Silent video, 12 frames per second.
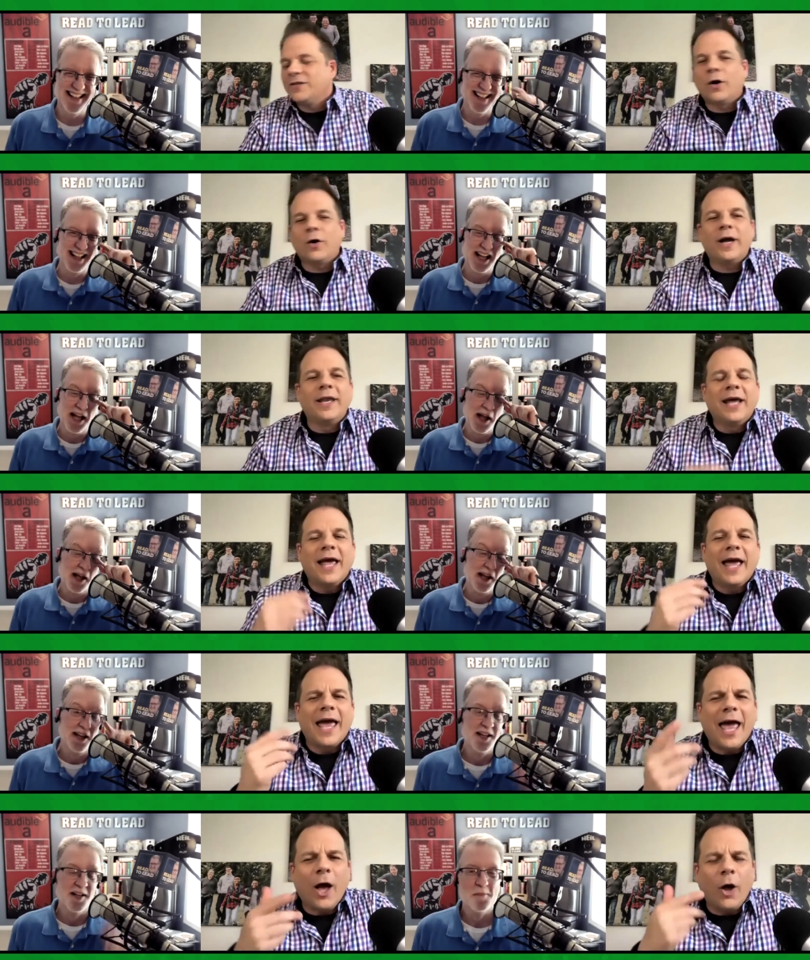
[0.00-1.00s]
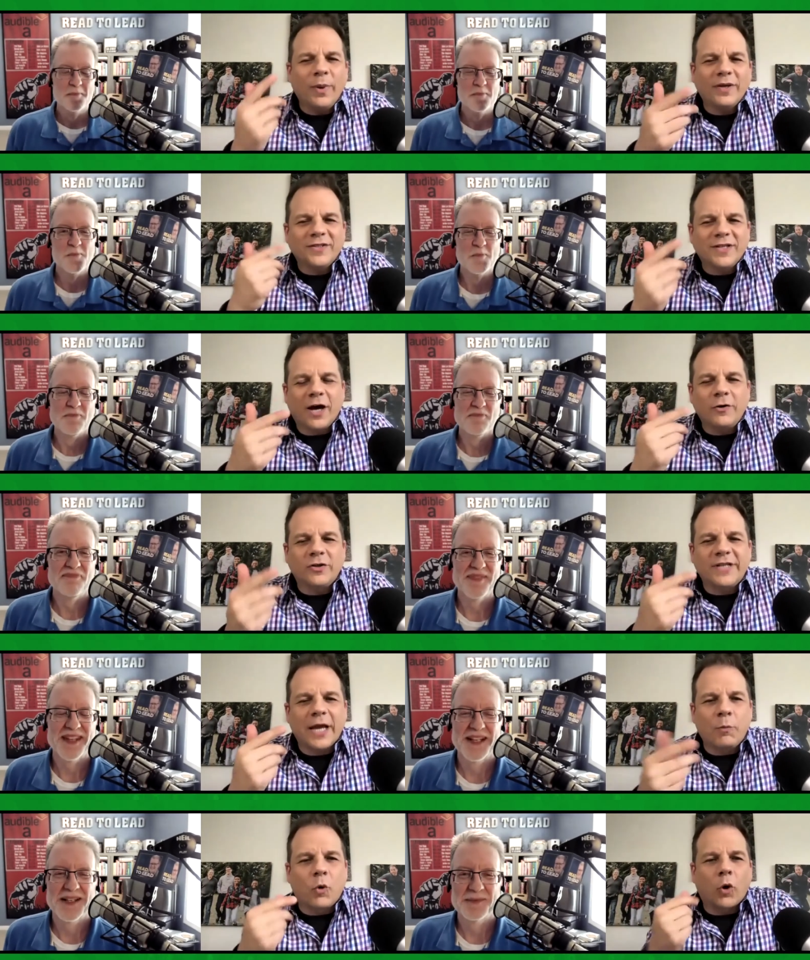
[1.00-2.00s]
Speaker 1: so help us
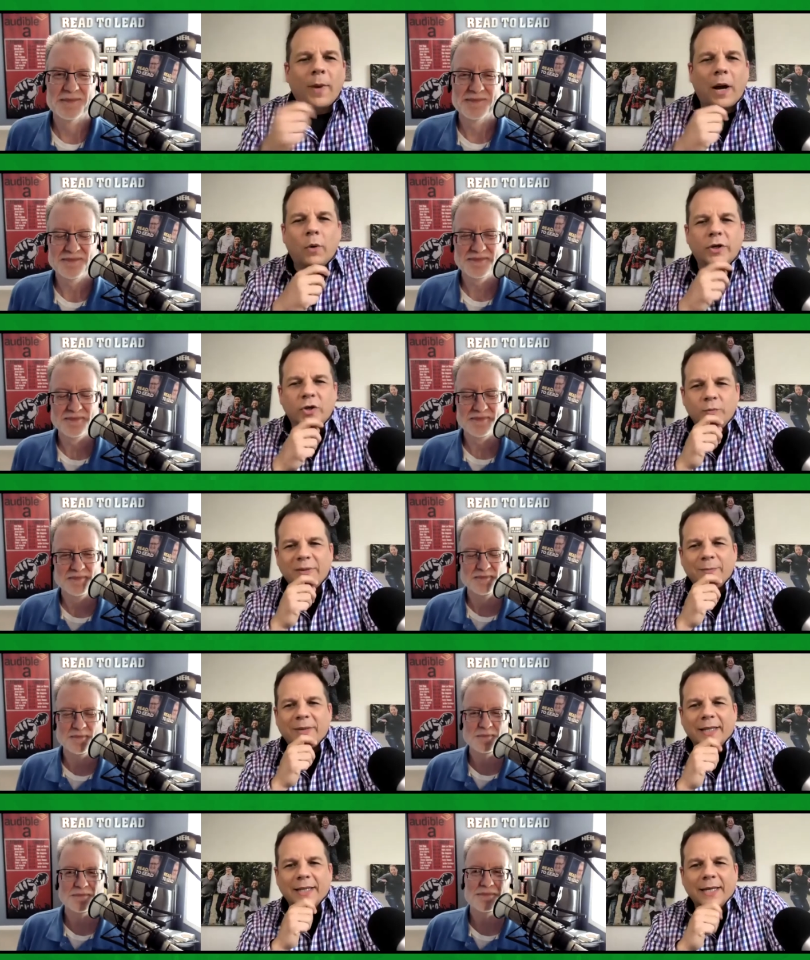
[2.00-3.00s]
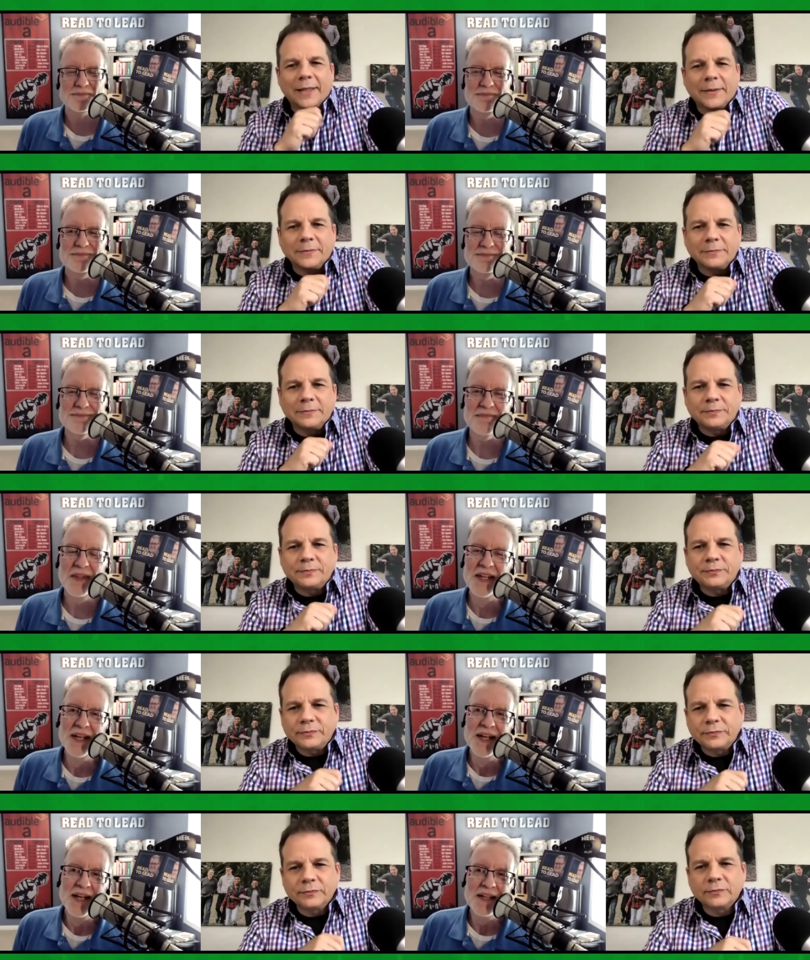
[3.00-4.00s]
understand more about what you mean by that.
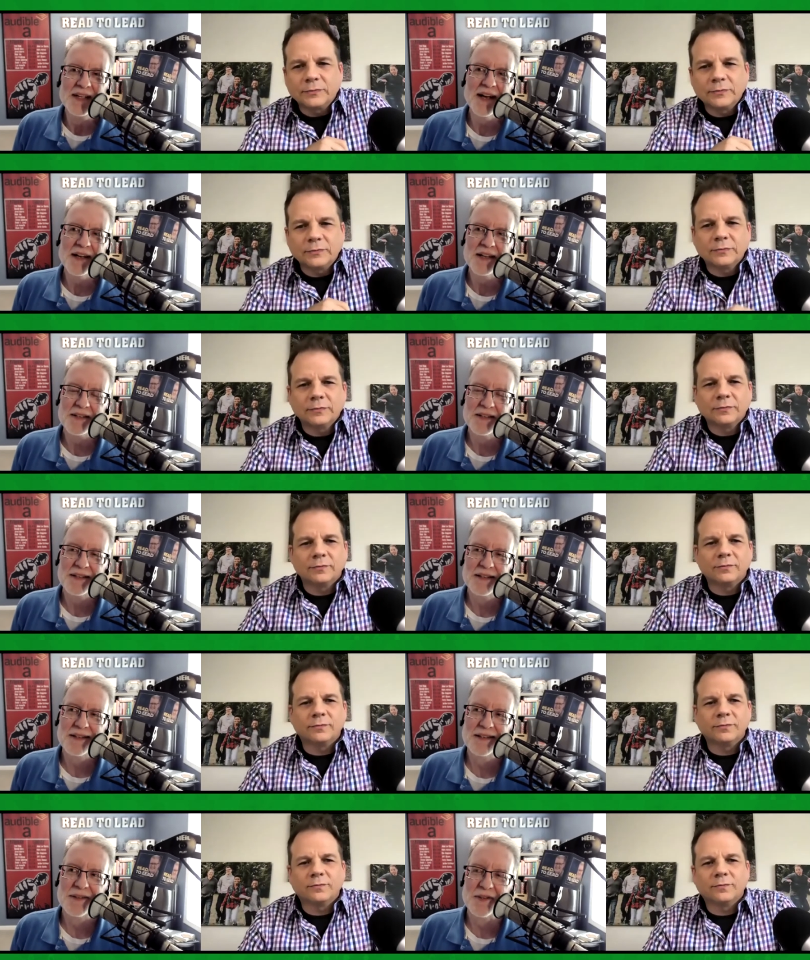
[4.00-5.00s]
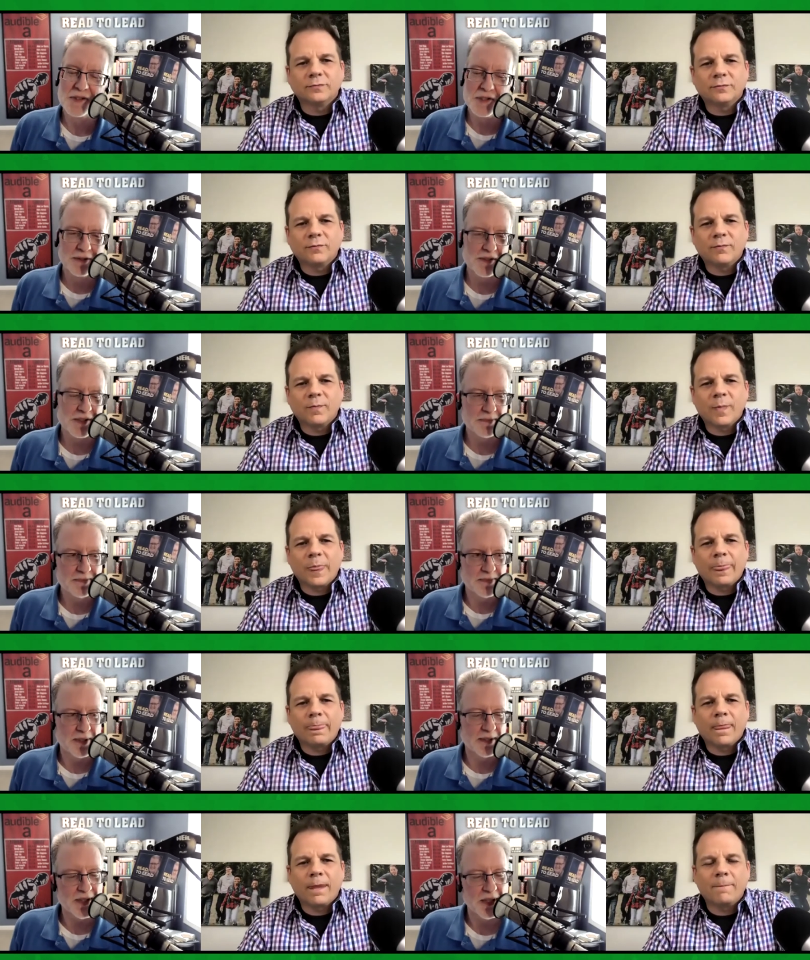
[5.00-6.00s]
Speaker 2: Yeah, it, it, you know, on the surface, it
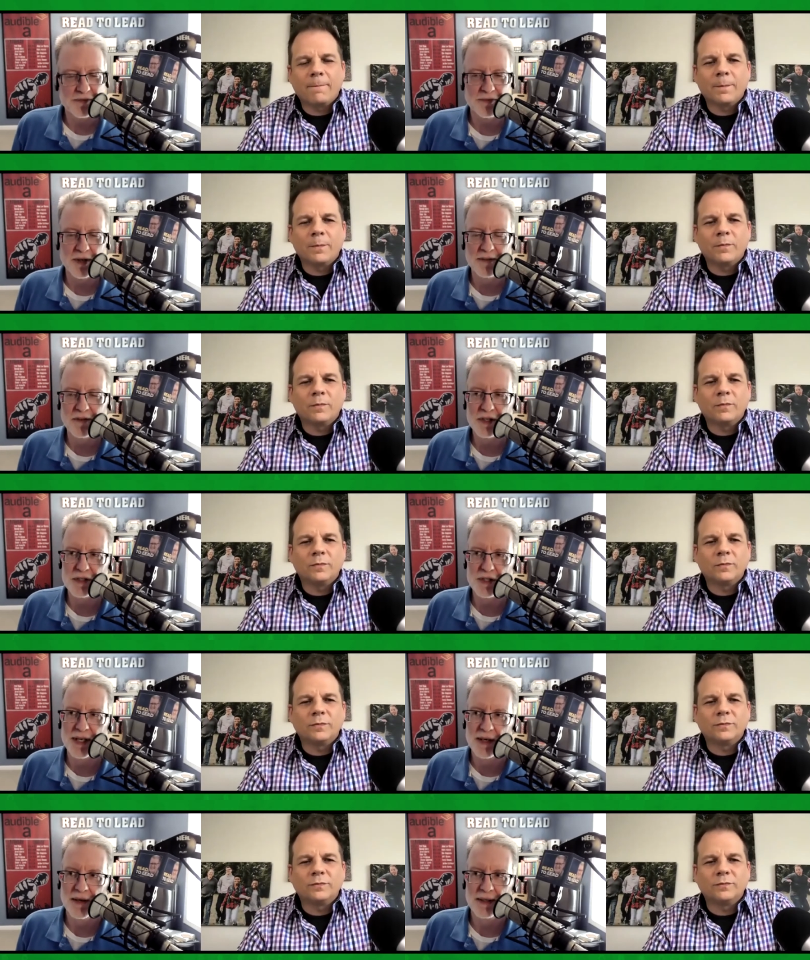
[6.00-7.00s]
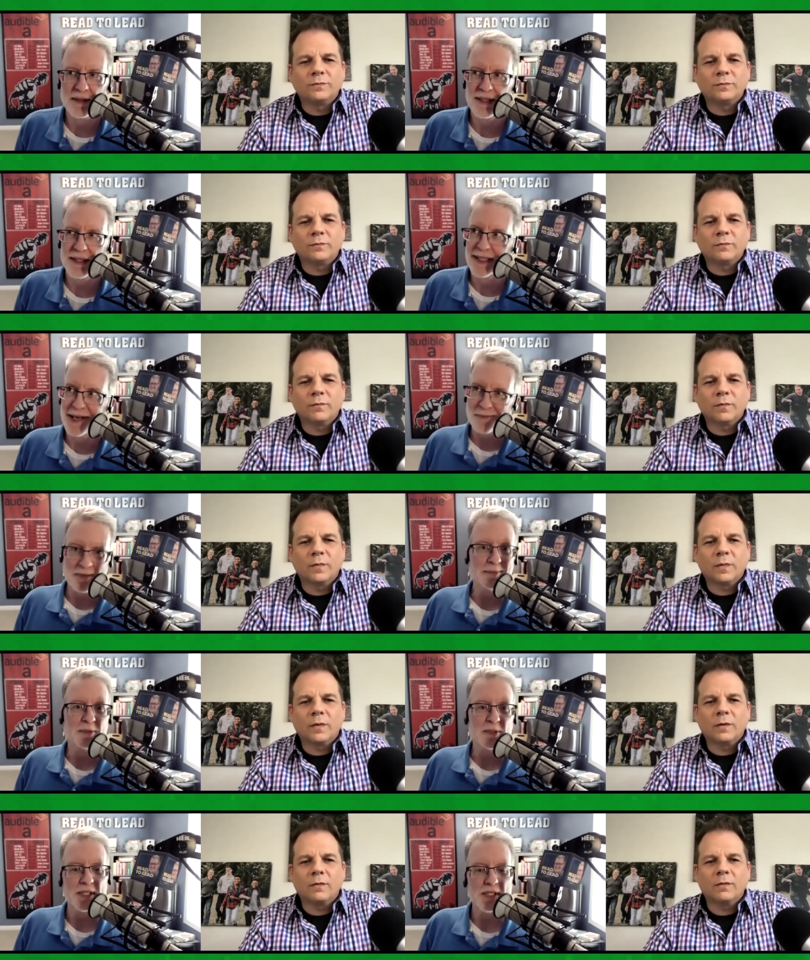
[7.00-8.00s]
probably sounds very, very generic. Like a lot of
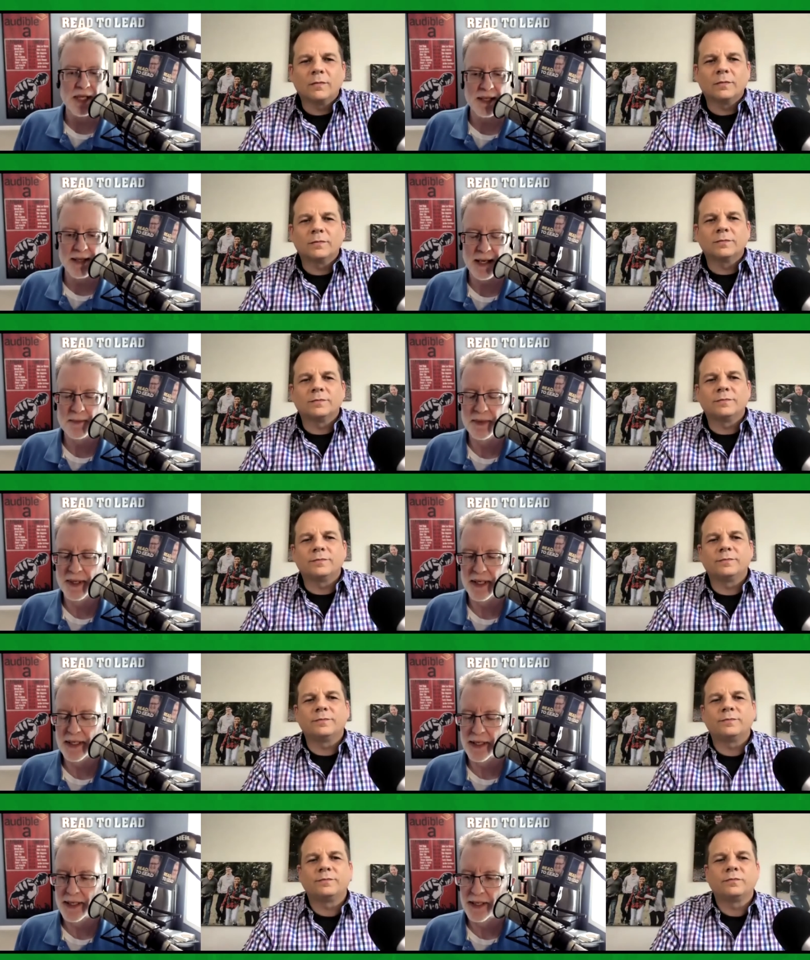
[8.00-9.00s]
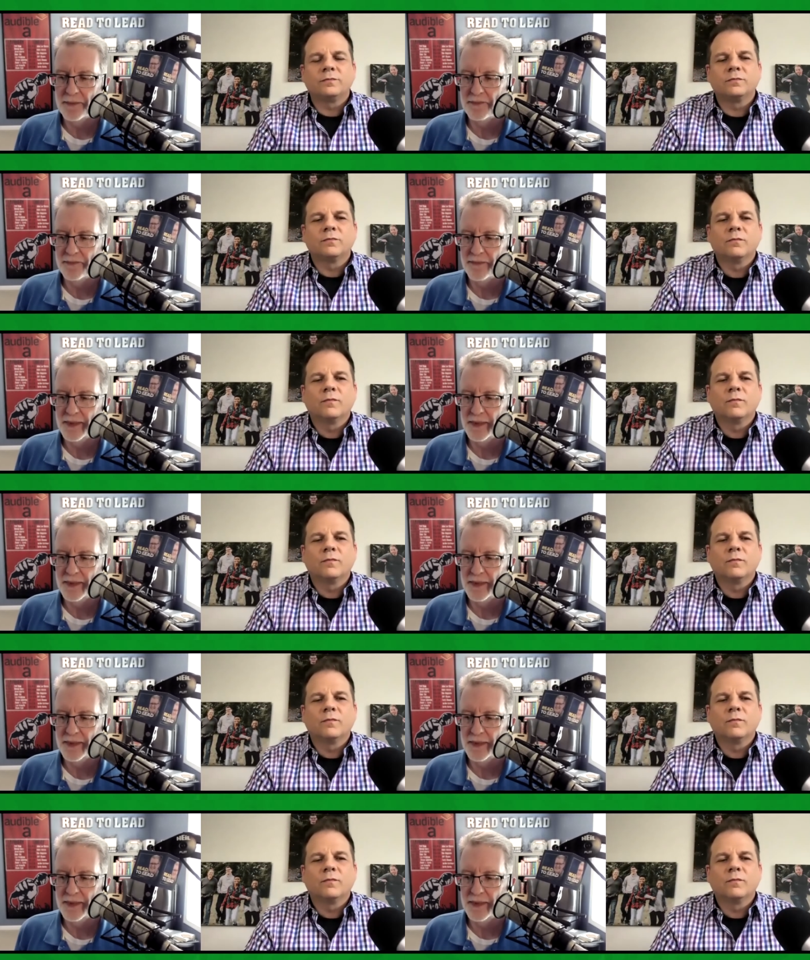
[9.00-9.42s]
people could say that, but um,